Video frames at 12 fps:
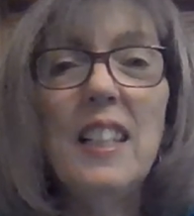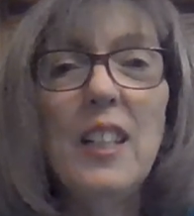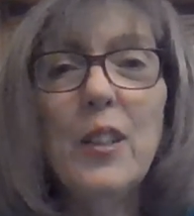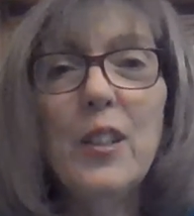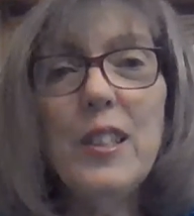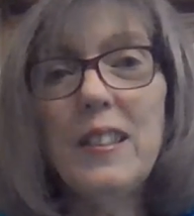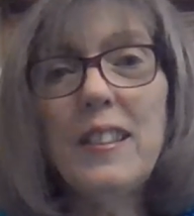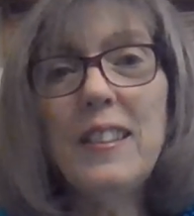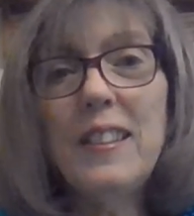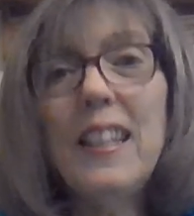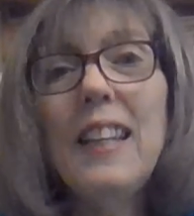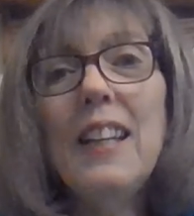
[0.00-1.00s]
he couldn't
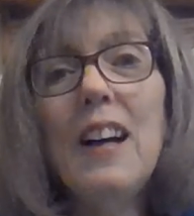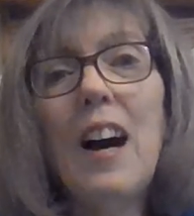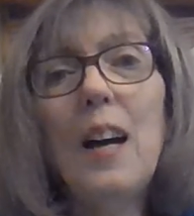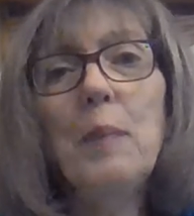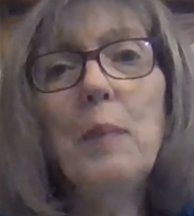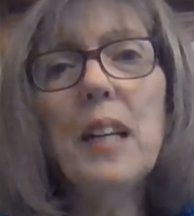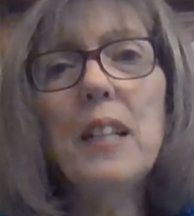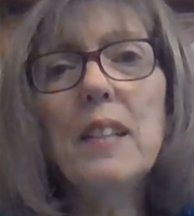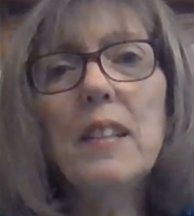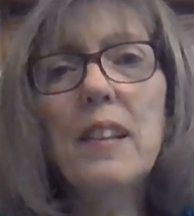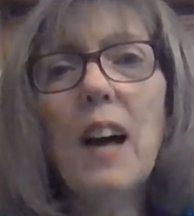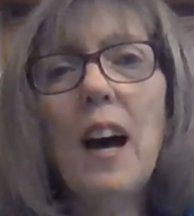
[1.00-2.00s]
see God
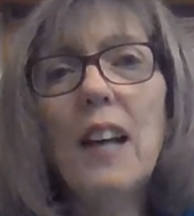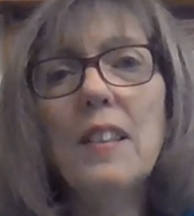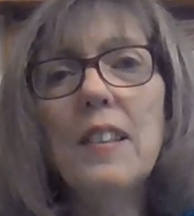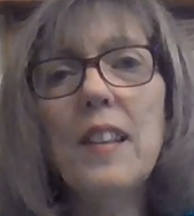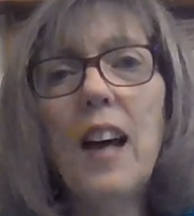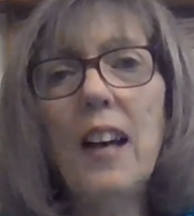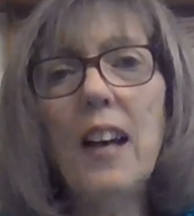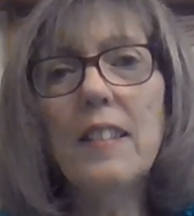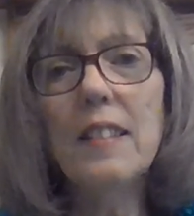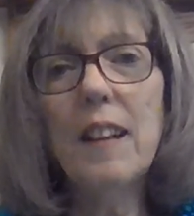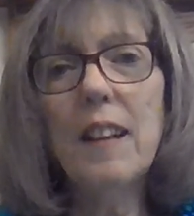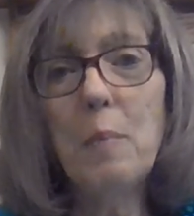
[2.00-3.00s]
because God's
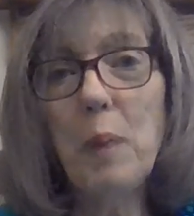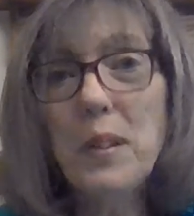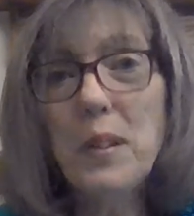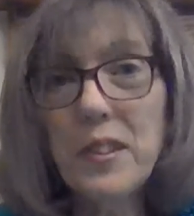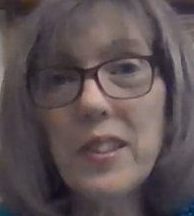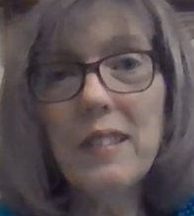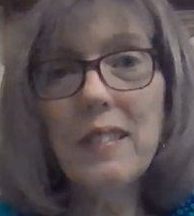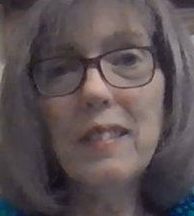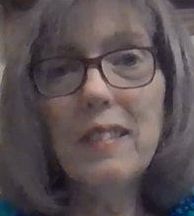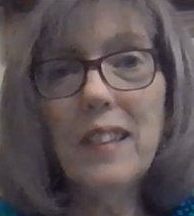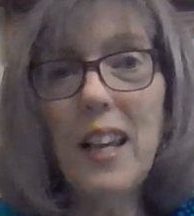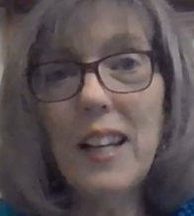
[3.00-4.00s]
not a person
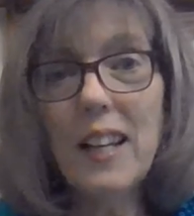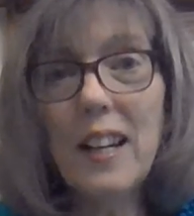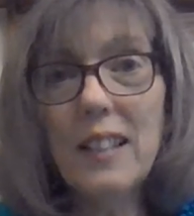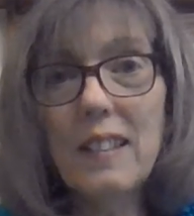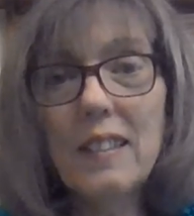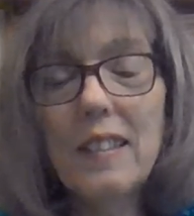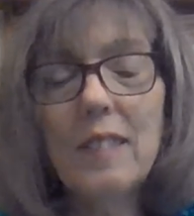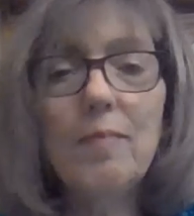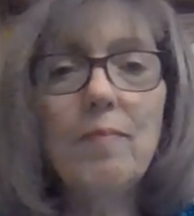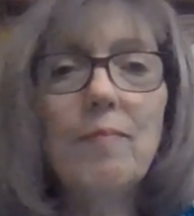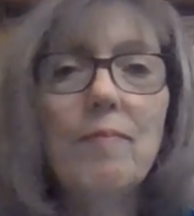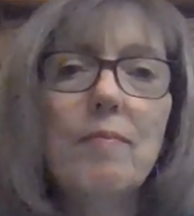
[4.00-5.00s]
like us.
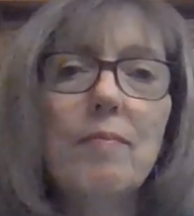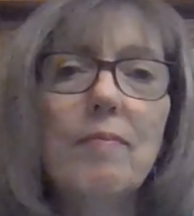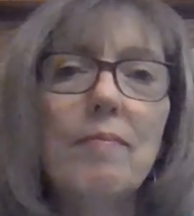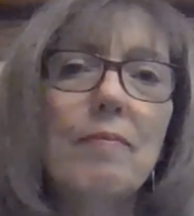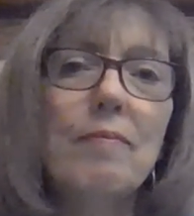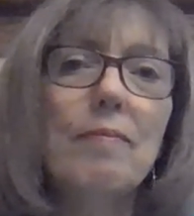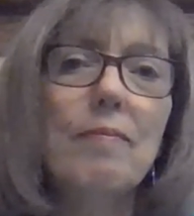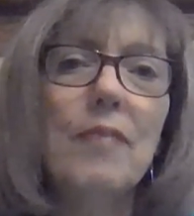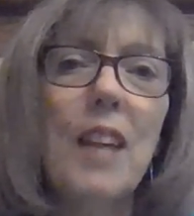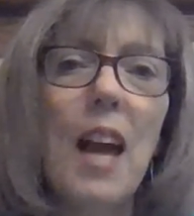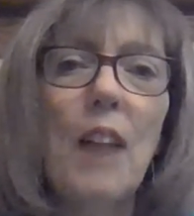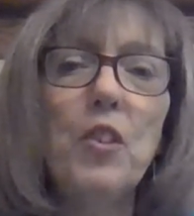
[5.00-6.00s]

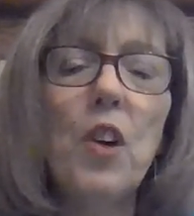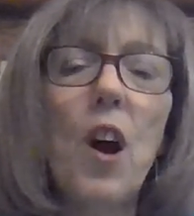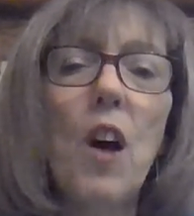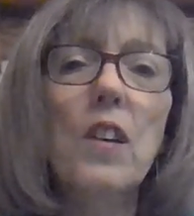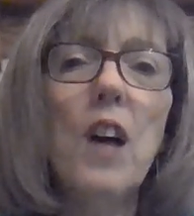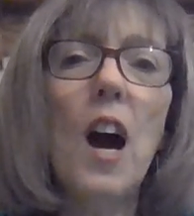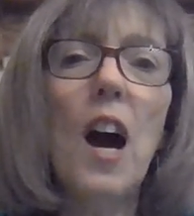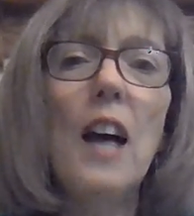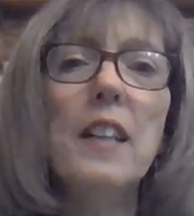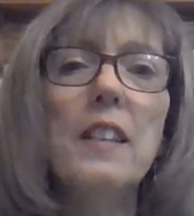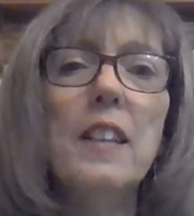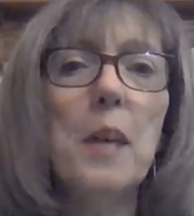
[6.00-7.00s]
After all,
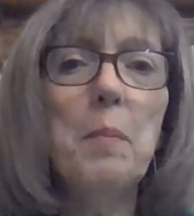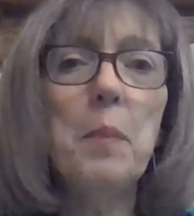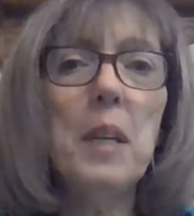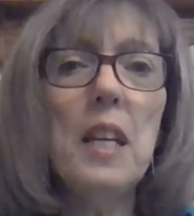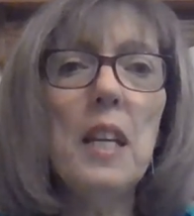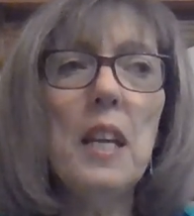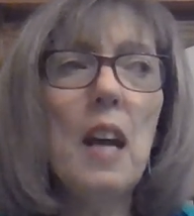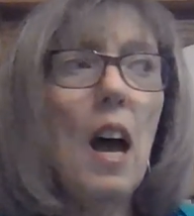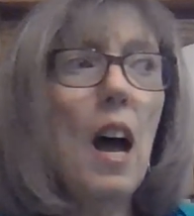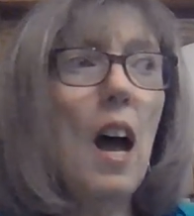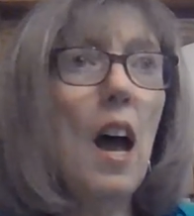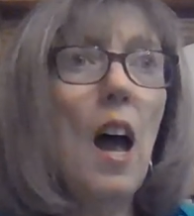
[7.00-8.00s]
God can be
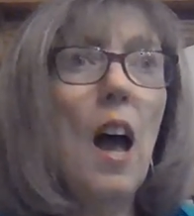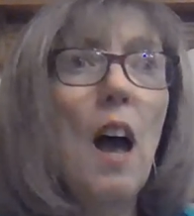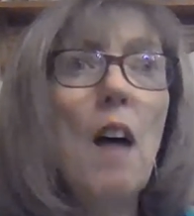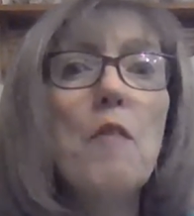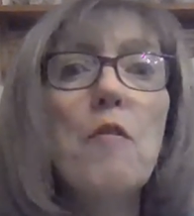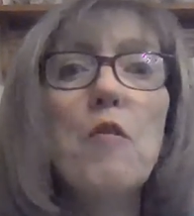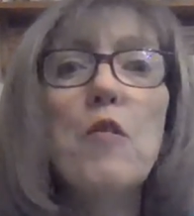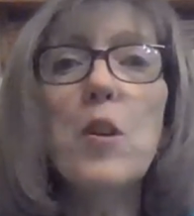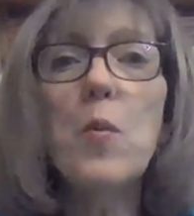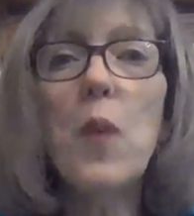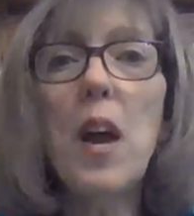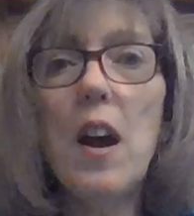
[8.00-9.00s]

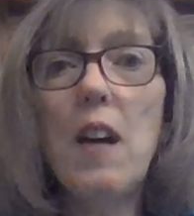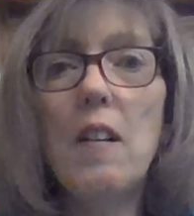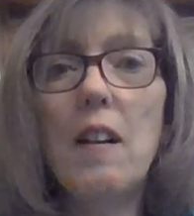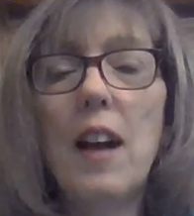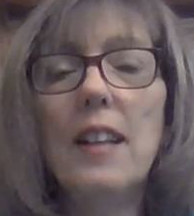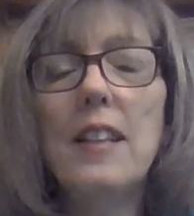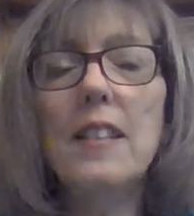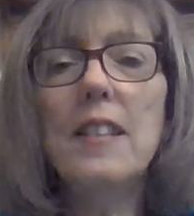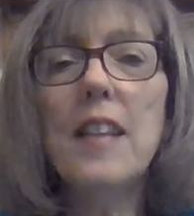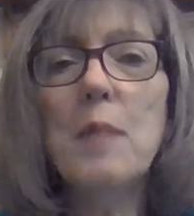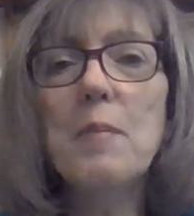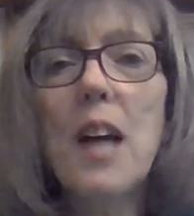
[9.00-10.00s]
everywhere at the
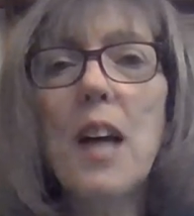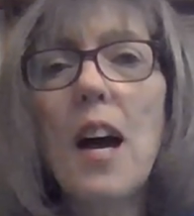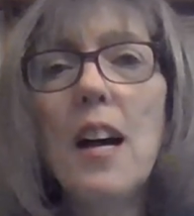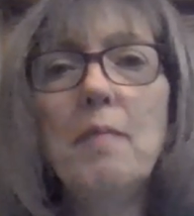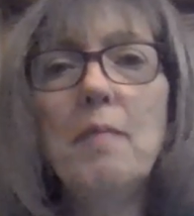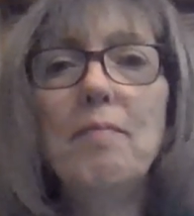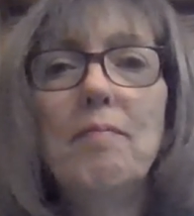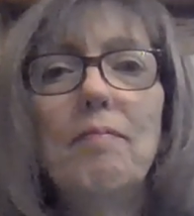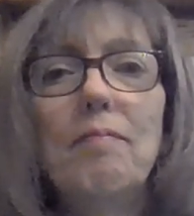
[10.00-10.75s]
same time.